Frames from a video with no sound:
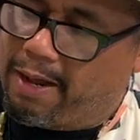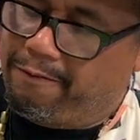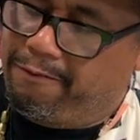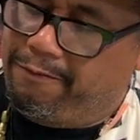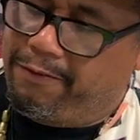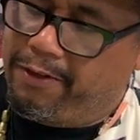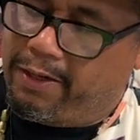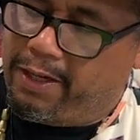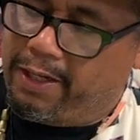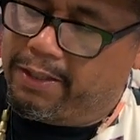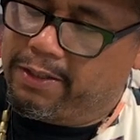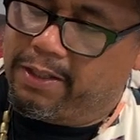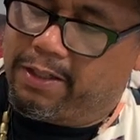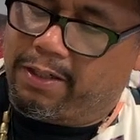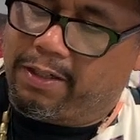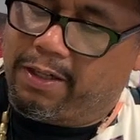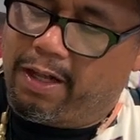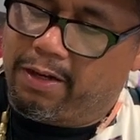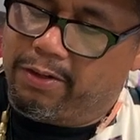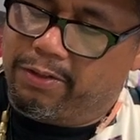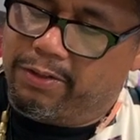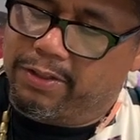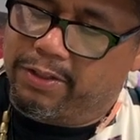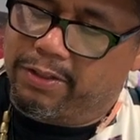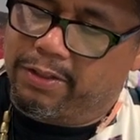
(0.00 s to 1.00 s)
I feel like the
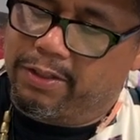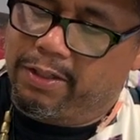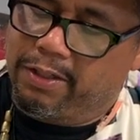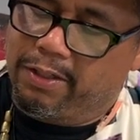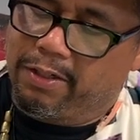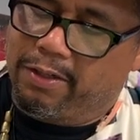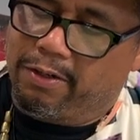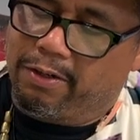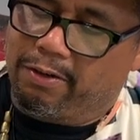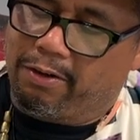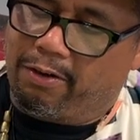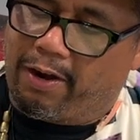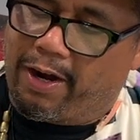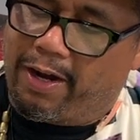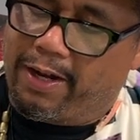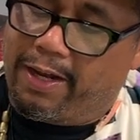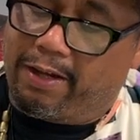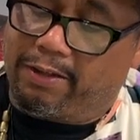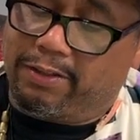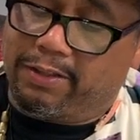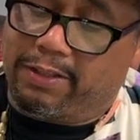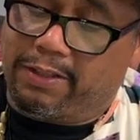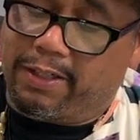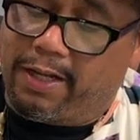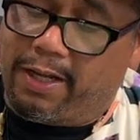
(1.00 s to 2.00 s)
colors cry
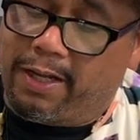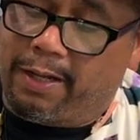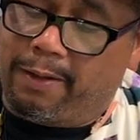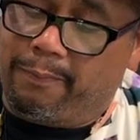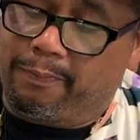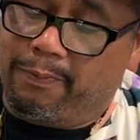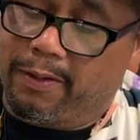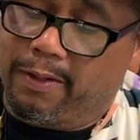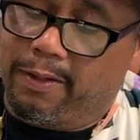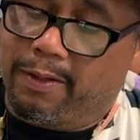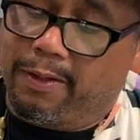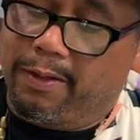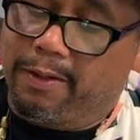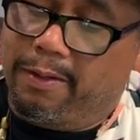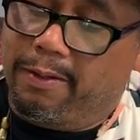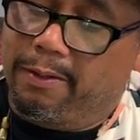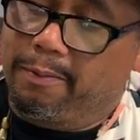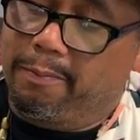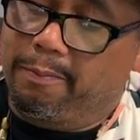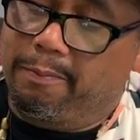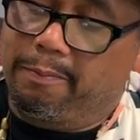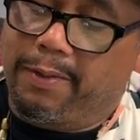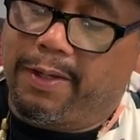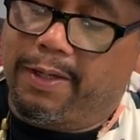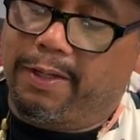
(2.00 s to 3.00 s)
out, say,
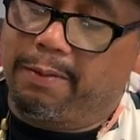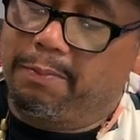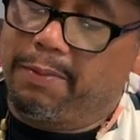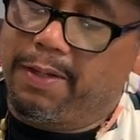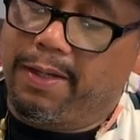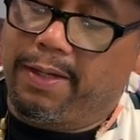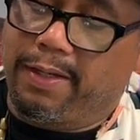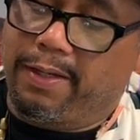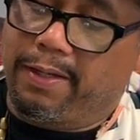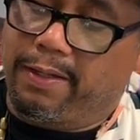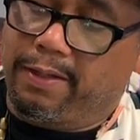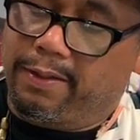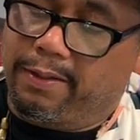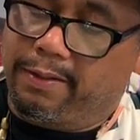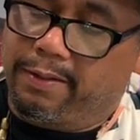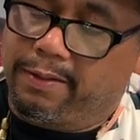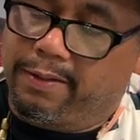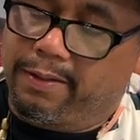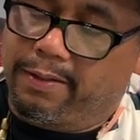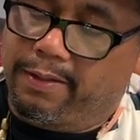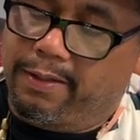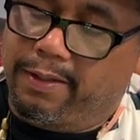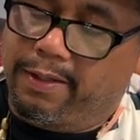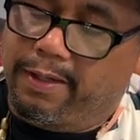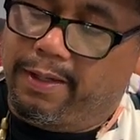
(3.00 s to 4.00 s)
pick me,
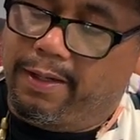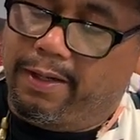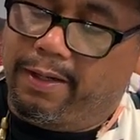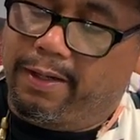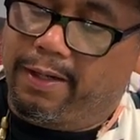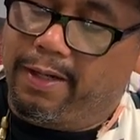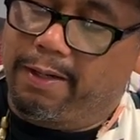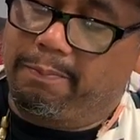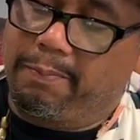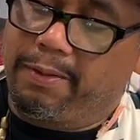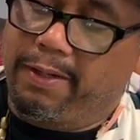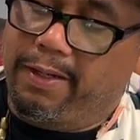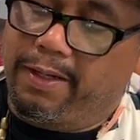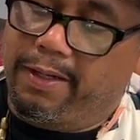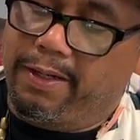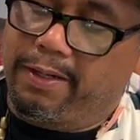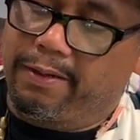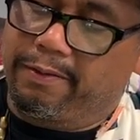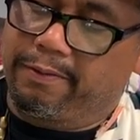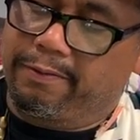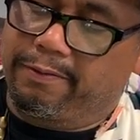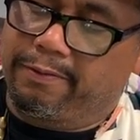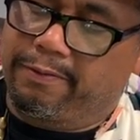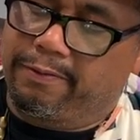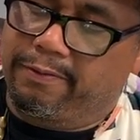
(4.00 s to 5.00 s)
let me
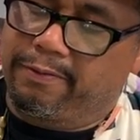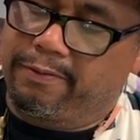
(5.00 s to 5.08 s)
live.